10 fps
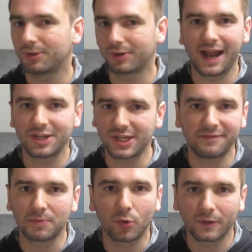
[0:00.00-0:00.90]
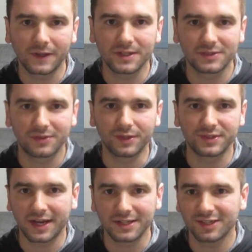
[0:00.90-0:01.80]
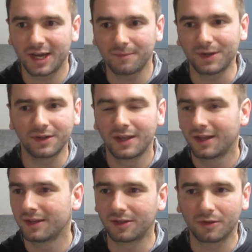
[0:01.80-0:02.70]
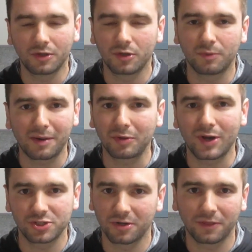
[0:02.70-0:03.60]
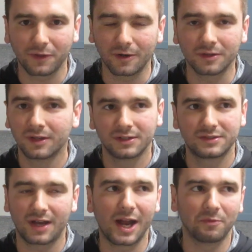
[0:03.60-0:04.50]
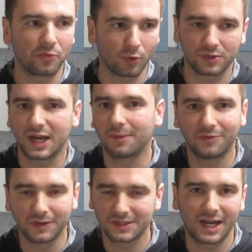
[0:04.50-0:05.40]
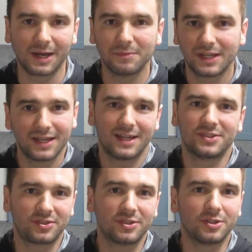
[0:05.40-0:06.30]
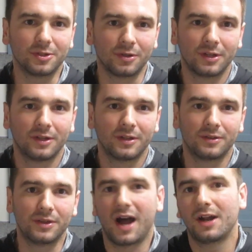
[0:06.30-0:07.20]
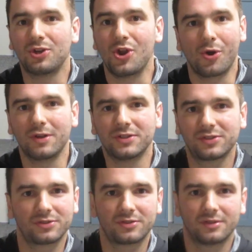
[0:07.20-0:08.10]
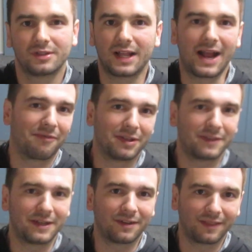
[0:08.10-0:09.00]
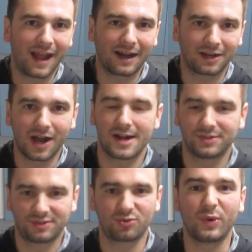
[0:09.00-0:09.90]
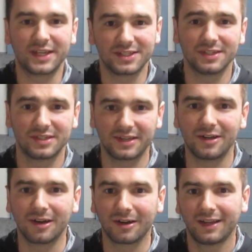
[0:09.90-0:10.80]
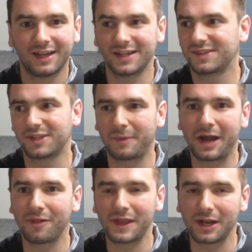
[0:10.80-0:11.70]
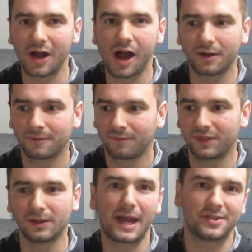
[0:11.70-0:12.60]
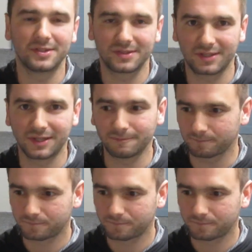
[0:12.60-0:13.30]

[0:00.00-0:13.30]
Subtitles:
You'll catch even more things the second time, and you could probably watch it a third time, fourth time, fifth time, and still not notice everything that got squeaked into here, and somehow they got the licensing